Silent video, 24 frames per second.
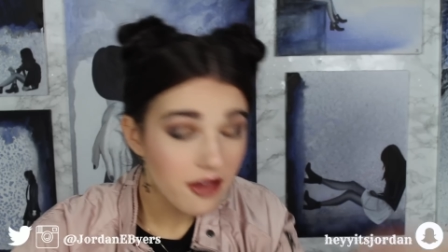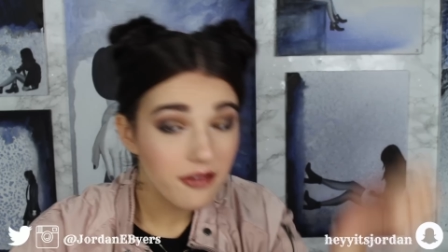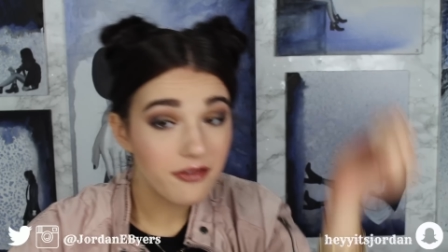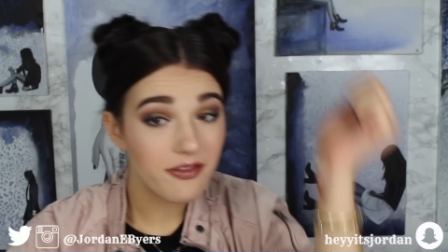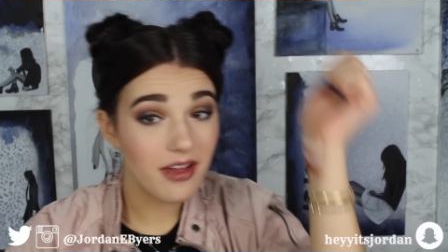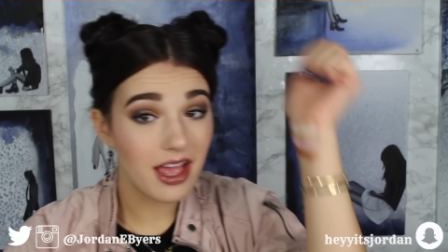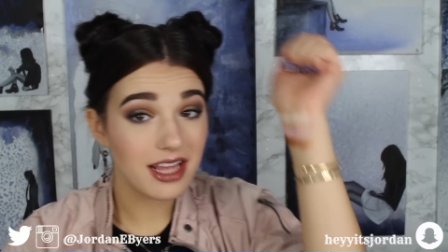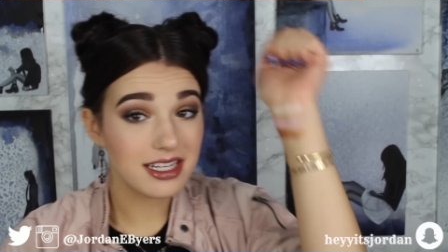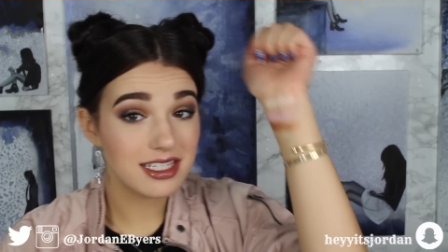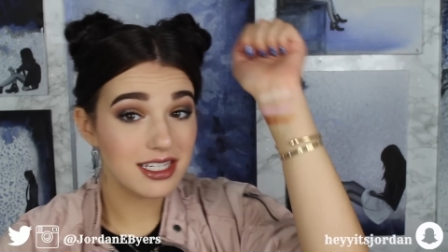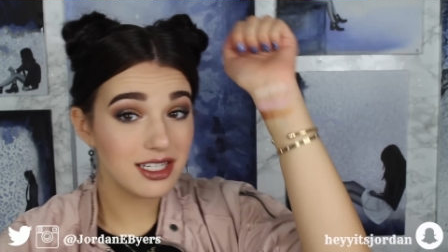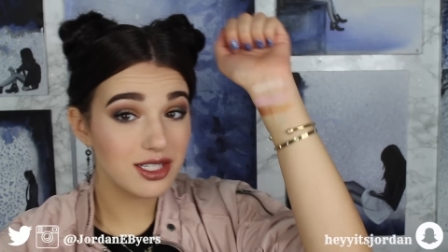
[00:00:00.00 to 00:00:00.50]

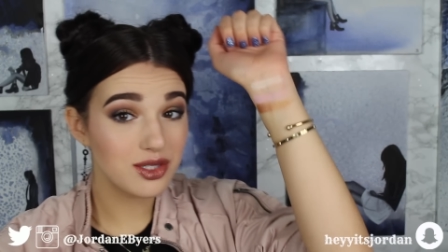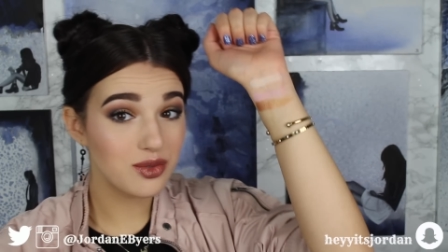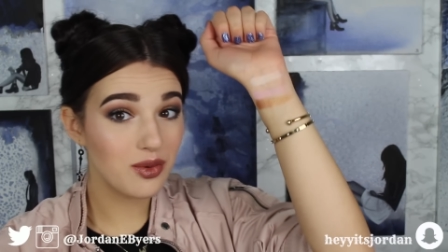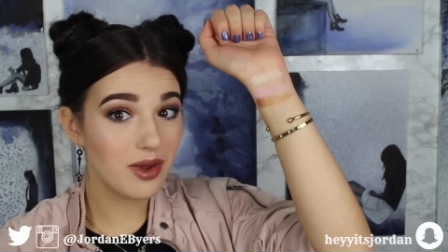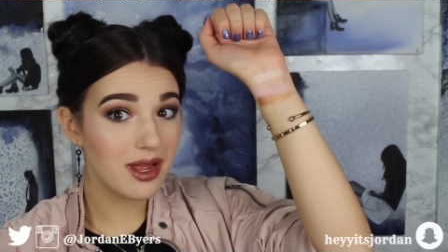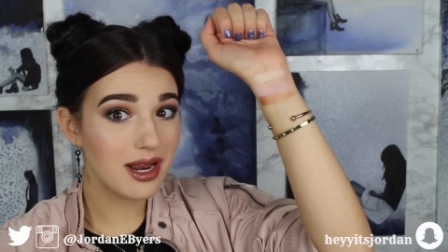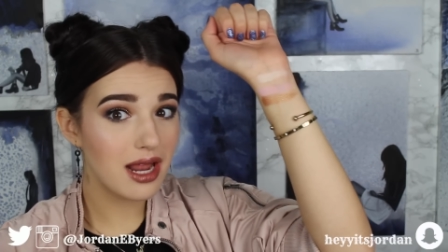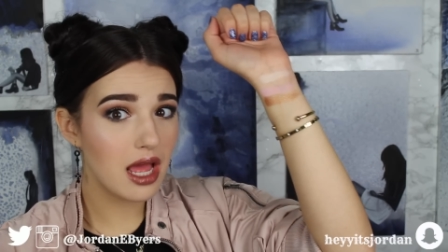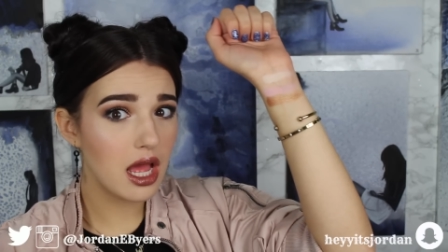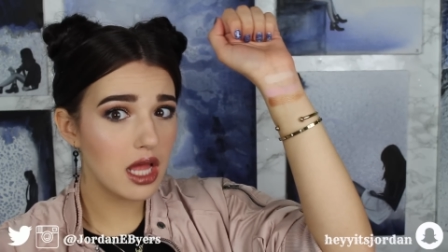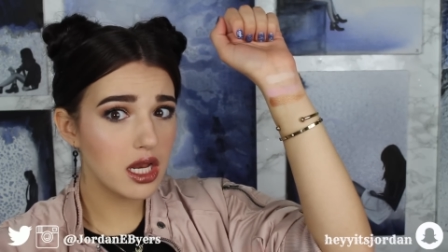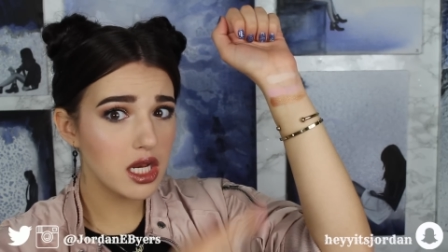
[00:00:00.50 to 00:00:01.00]
Fact is,
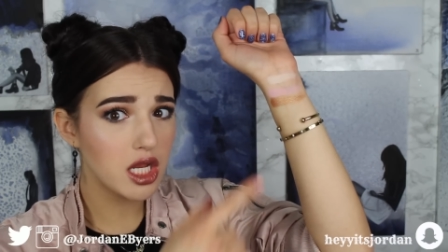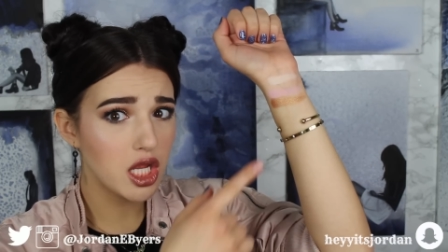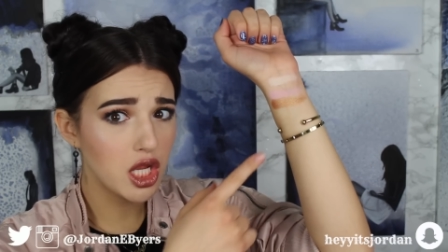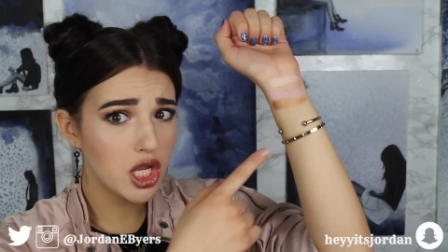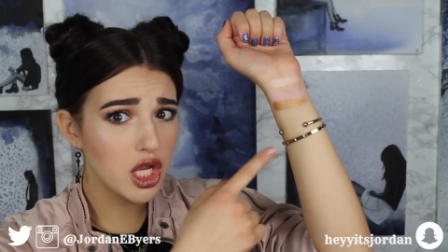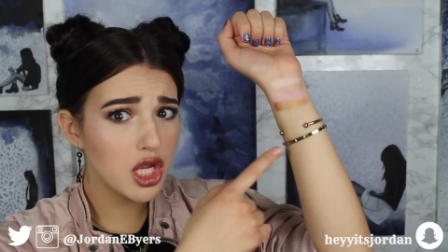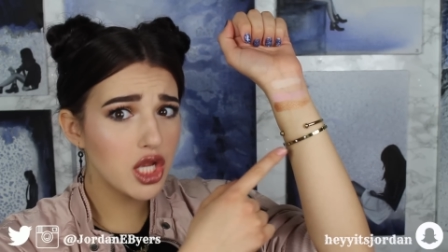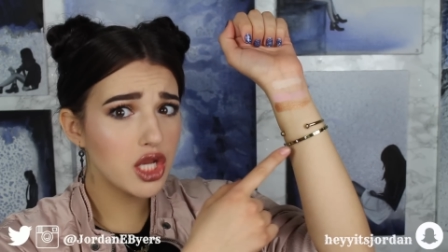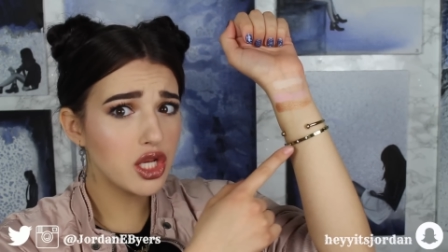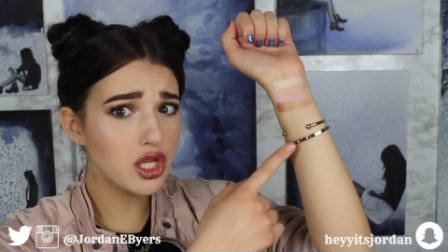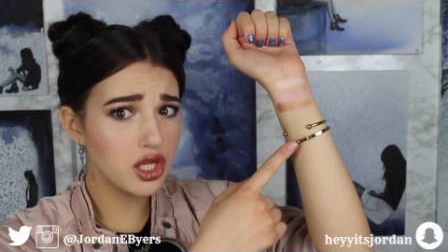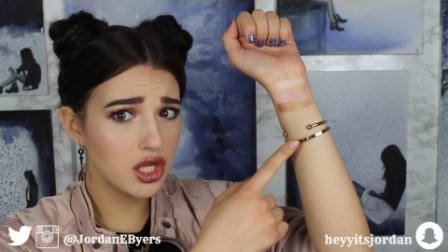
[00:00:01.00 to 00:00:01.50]
when I
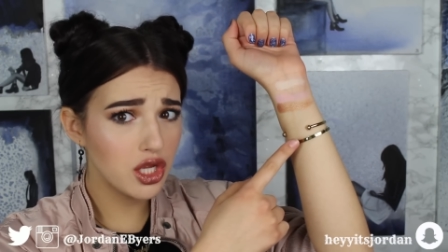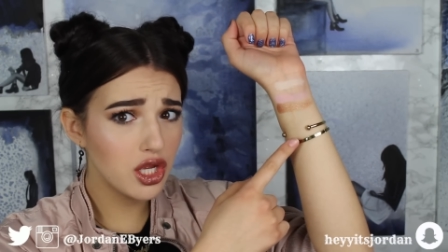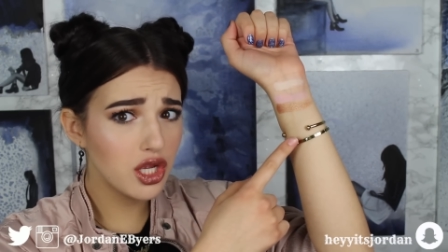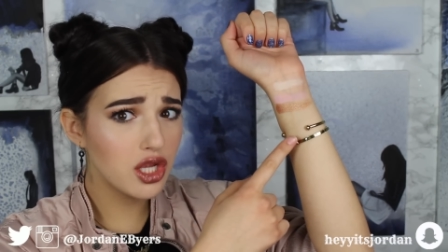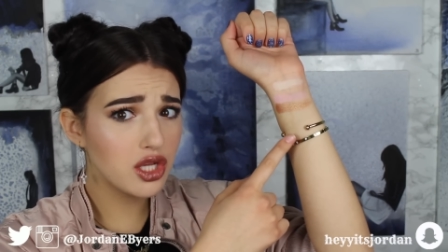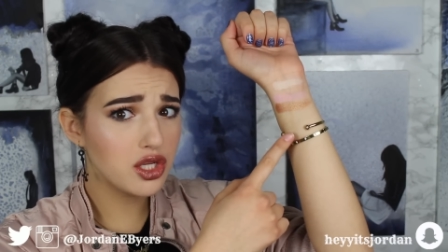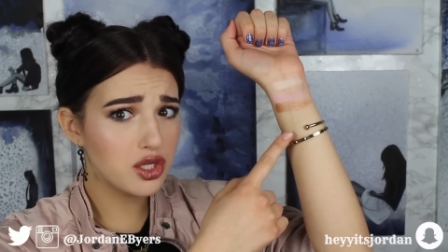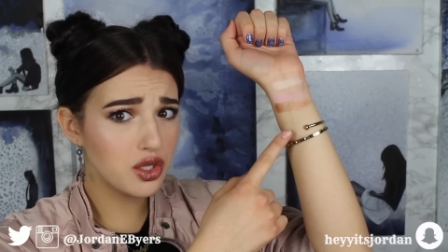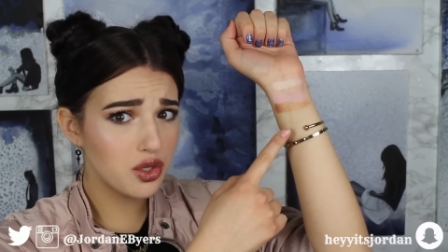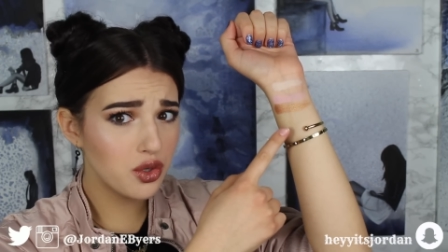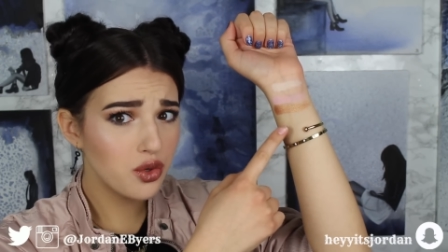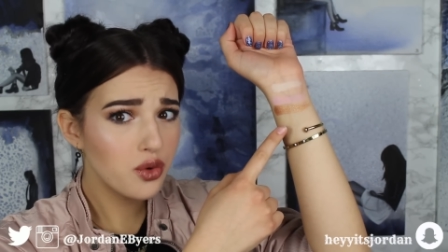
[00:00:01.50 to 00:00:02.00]

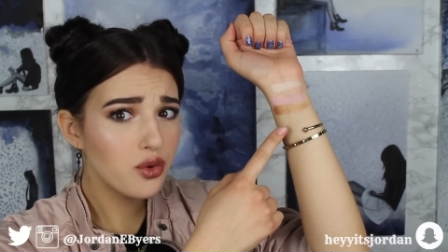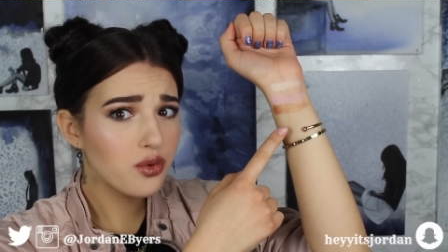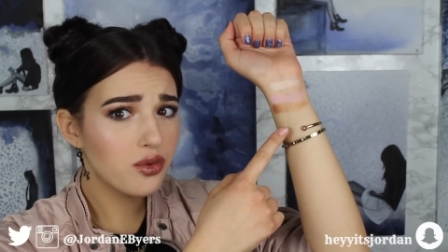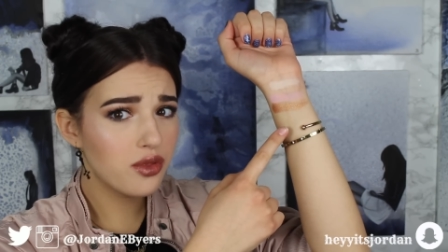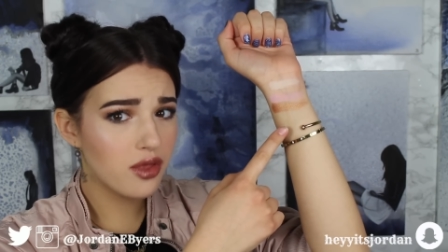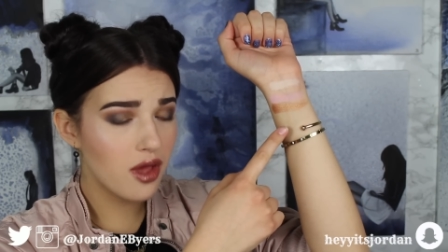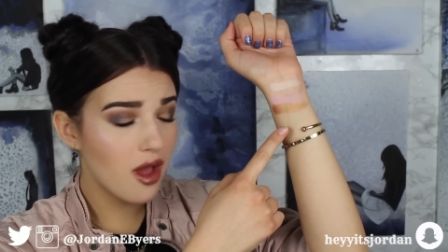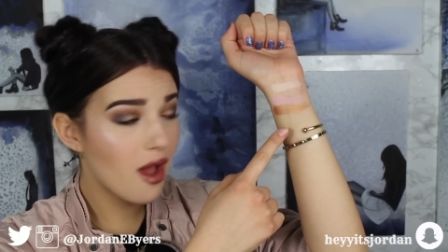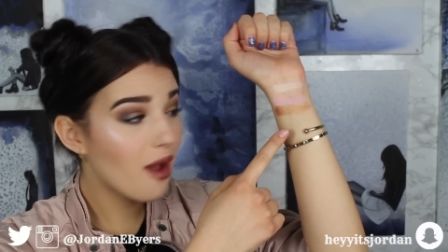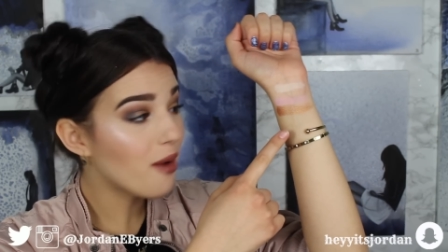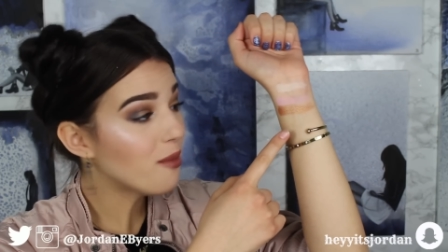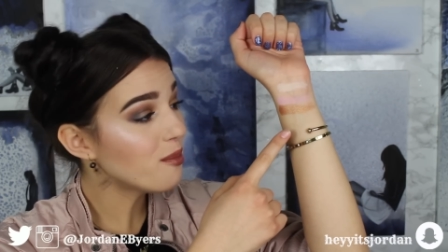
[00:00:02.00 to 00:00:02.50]
needed you
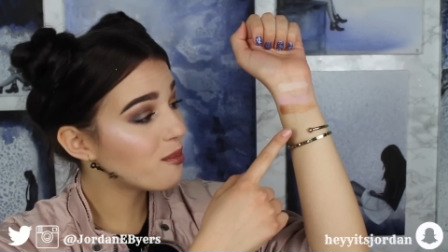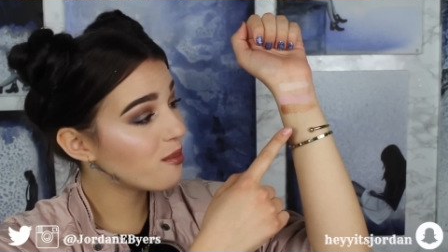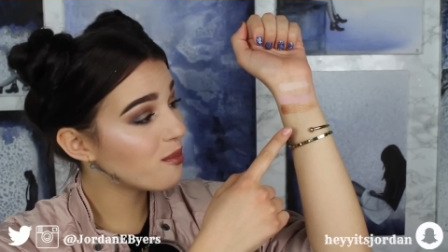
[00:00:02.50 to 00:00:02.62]
the